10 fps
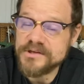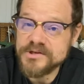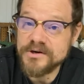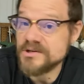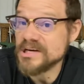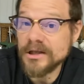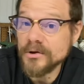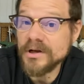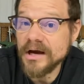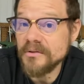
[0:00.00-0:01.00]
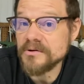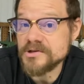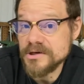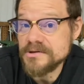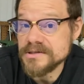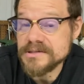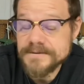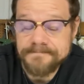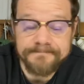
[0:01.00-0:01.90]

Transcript: the church, including other churches.